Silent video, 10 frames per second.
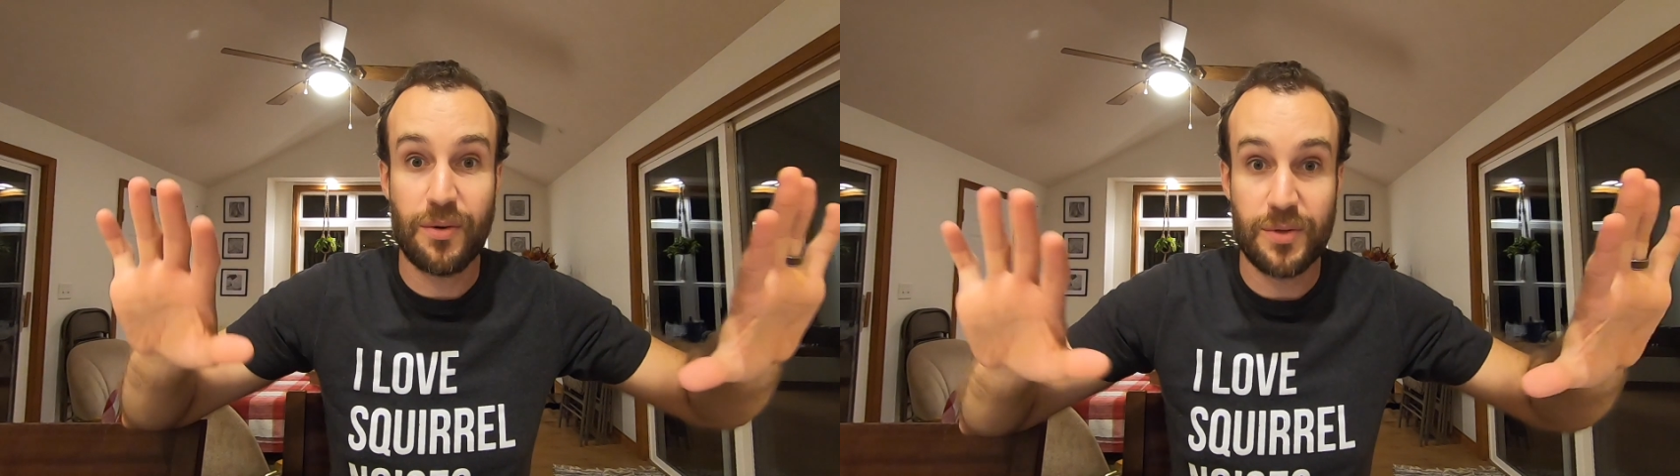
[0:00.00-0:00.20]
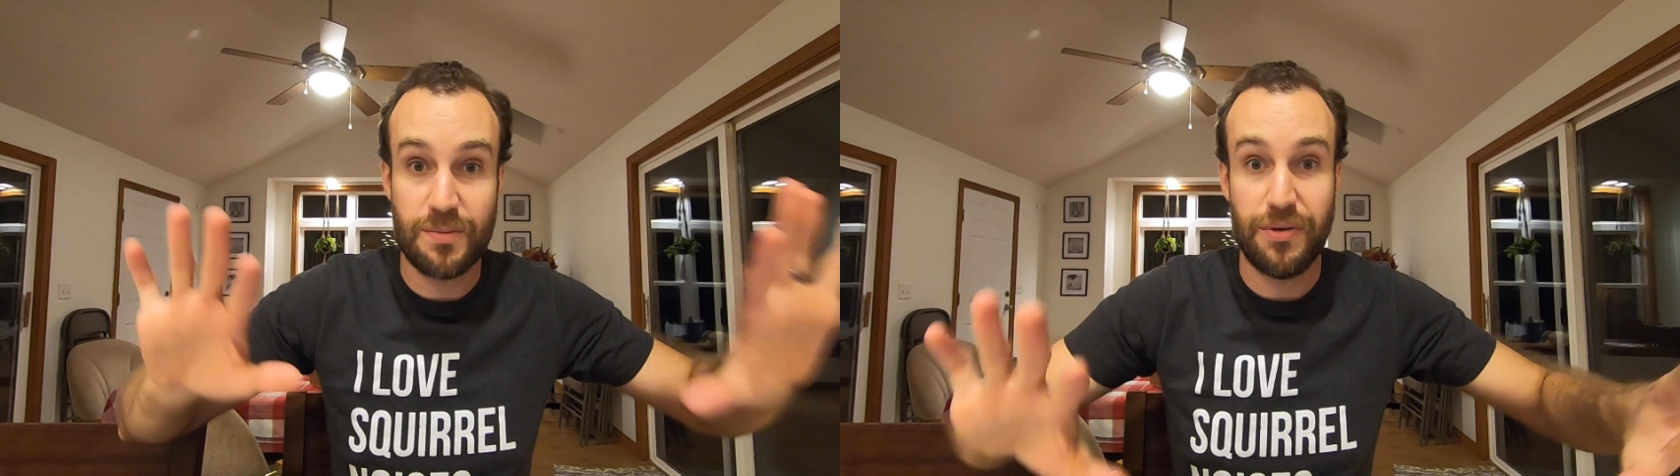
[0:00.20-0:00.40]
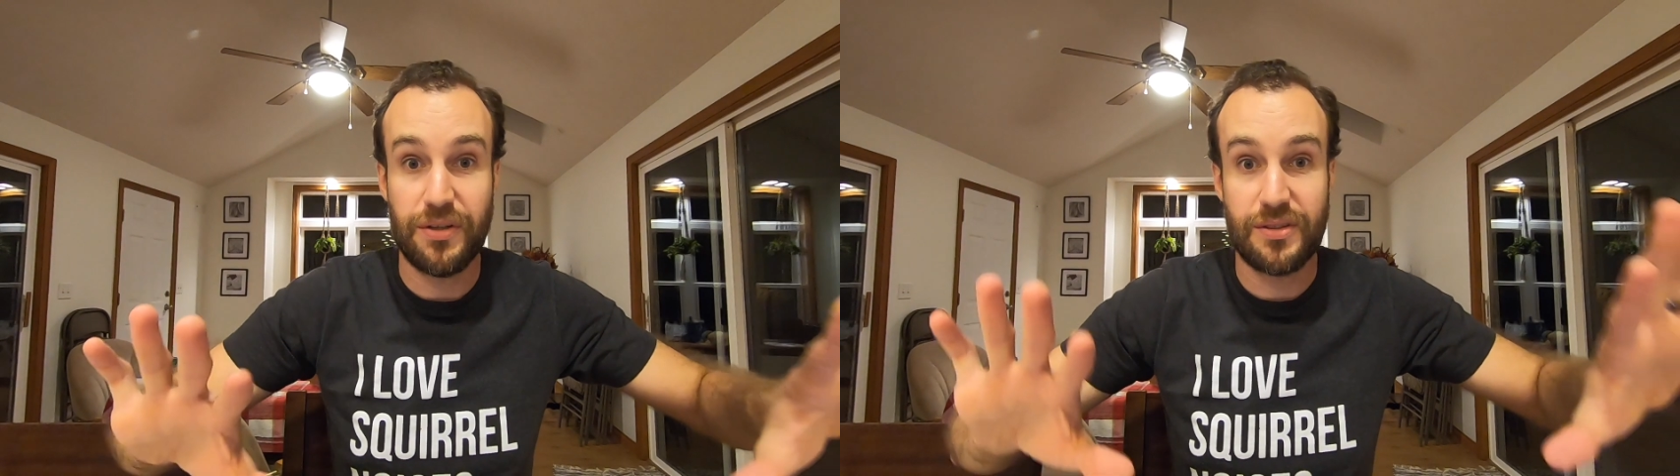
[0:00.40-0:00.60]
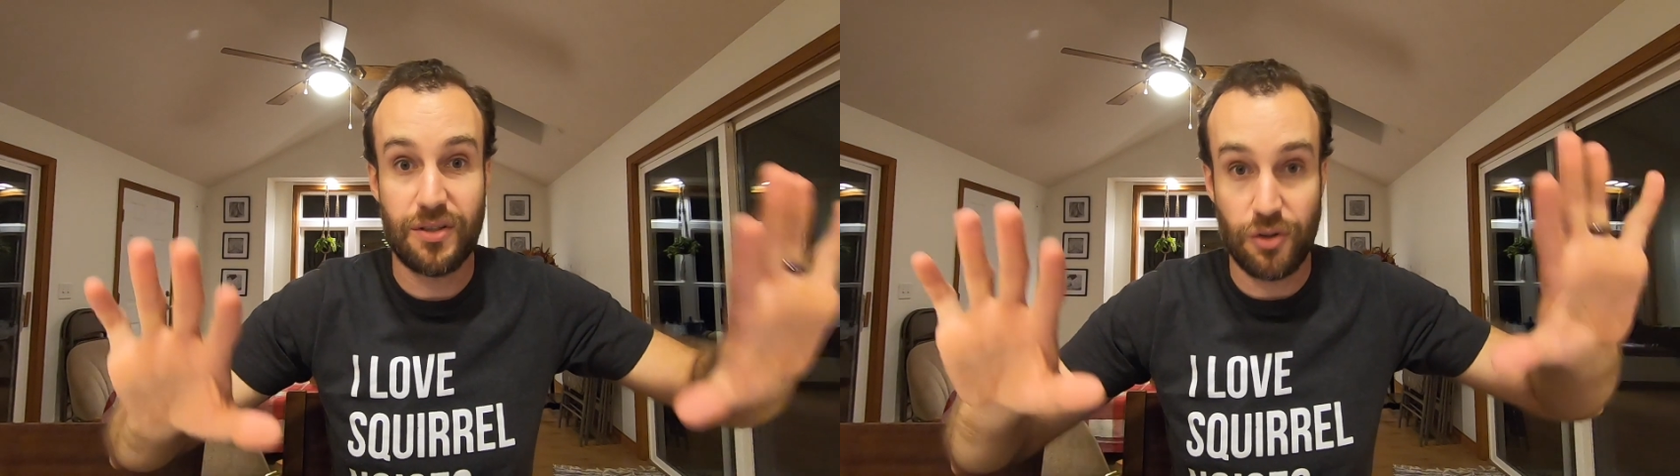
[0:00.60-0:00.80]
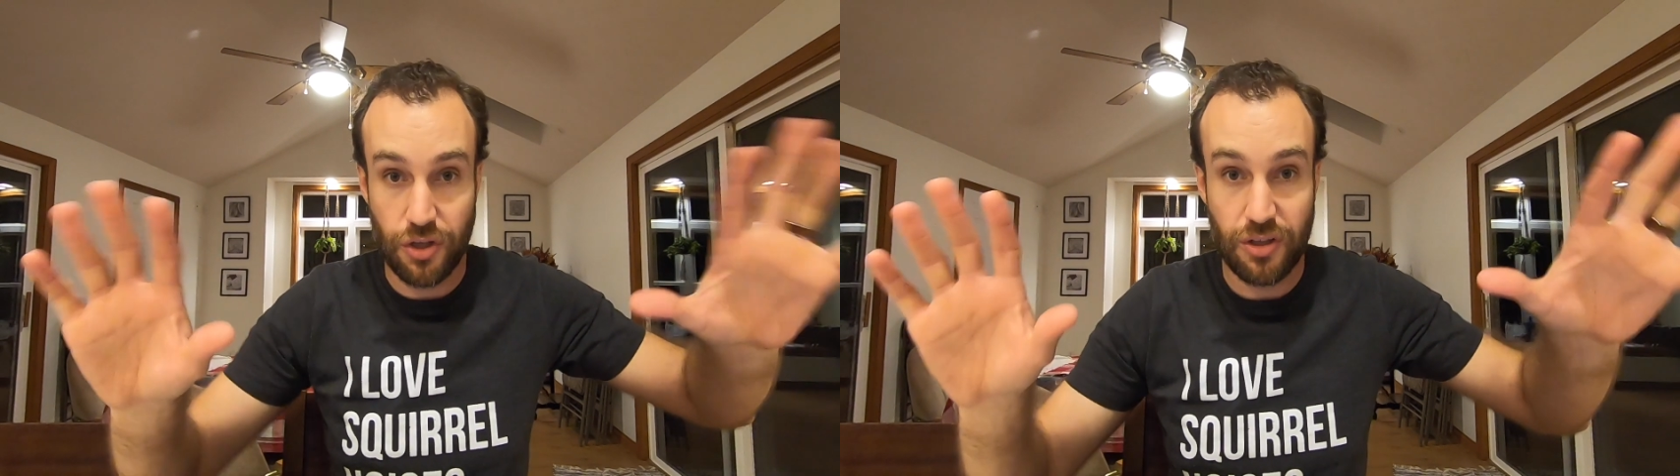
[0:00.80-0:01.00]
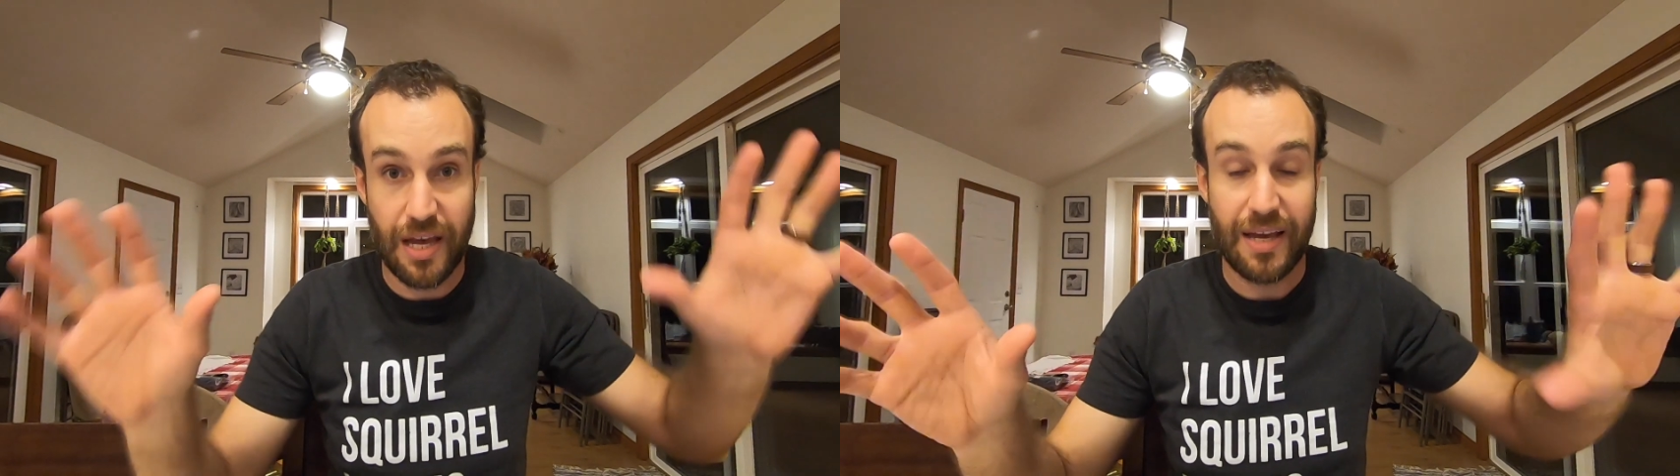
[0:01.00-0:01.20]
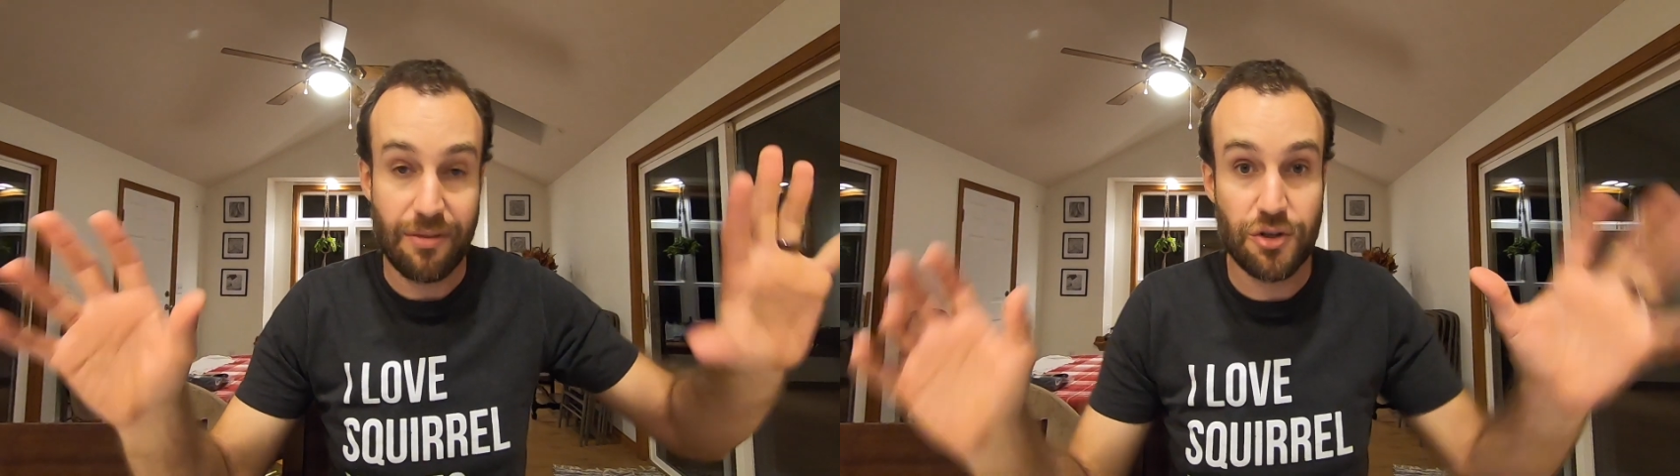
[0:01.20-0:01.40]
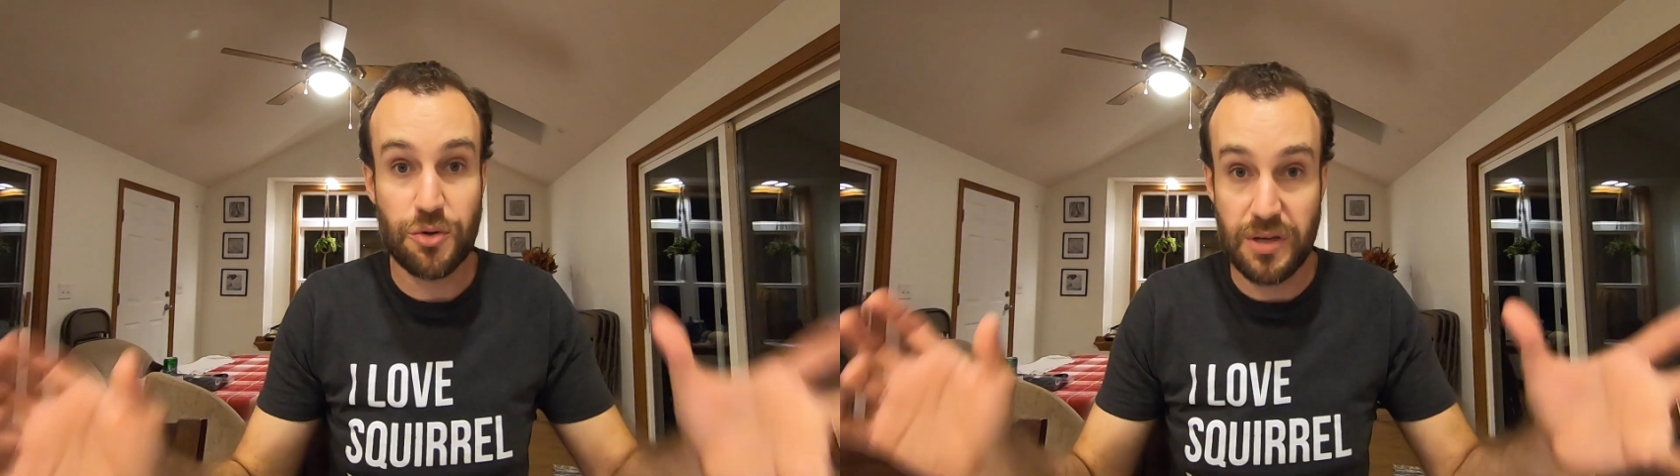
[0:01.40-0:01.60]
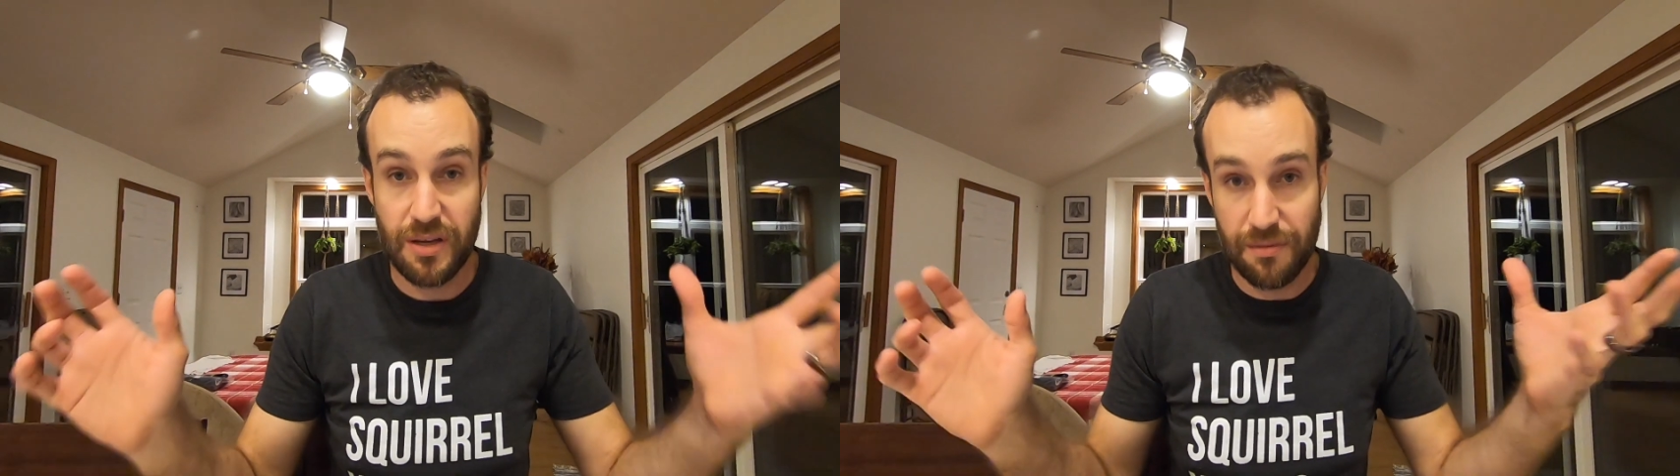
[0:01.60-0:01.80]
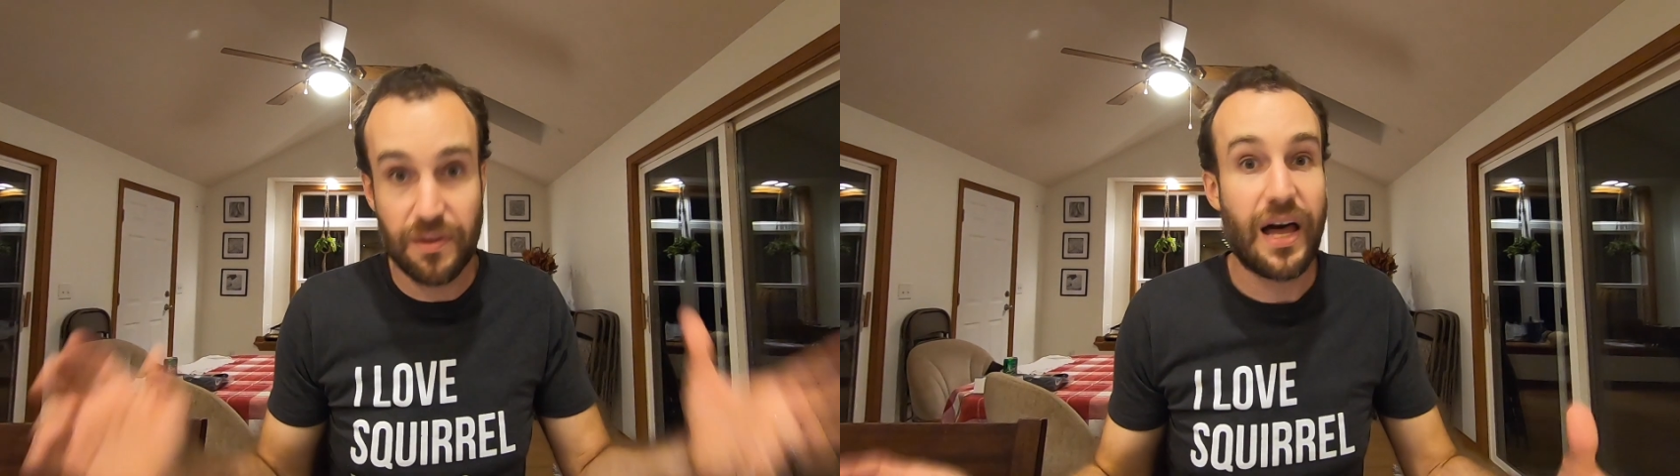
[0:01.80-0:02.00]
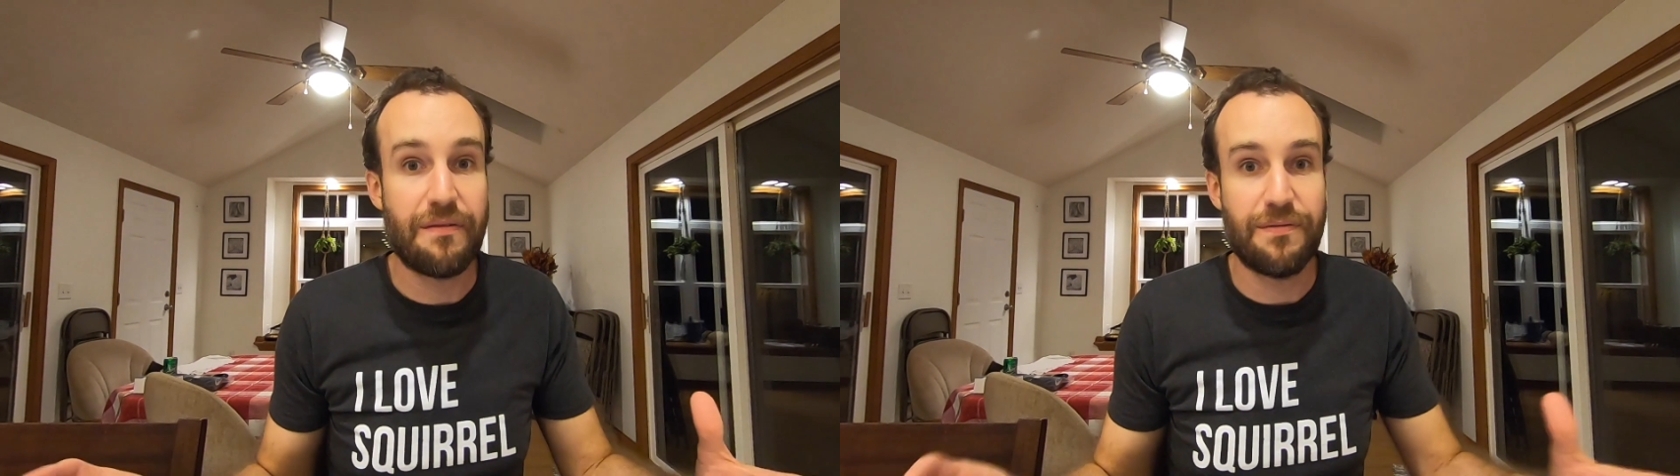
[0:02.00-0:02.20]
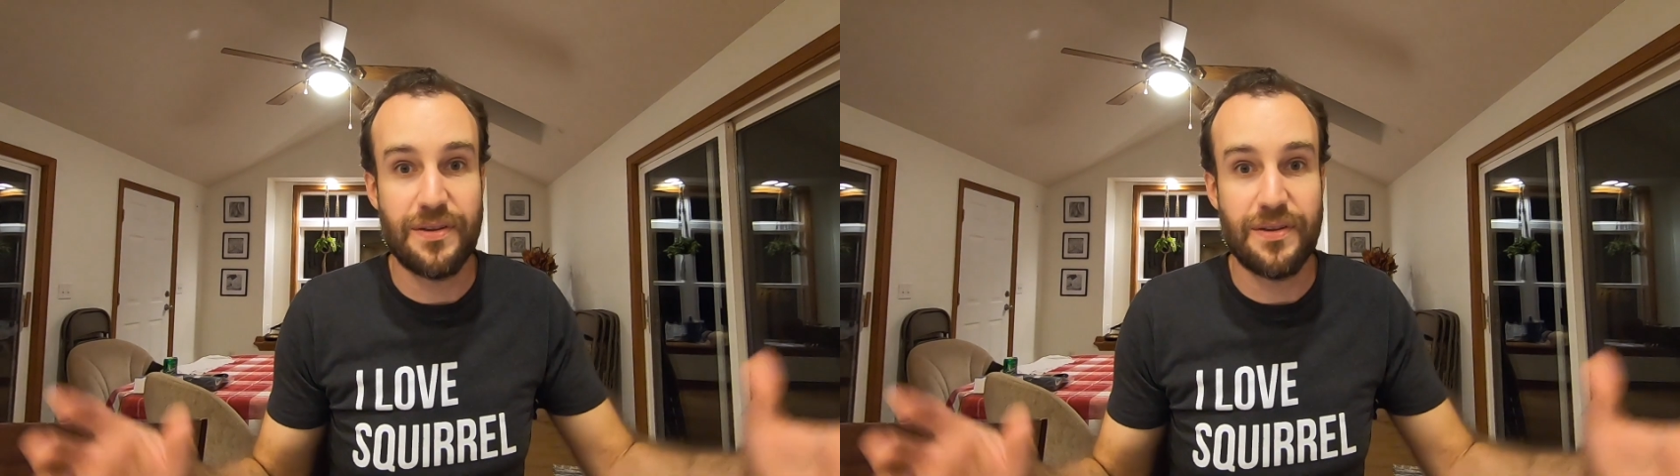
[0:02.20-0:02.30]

was built to look like the tree of life.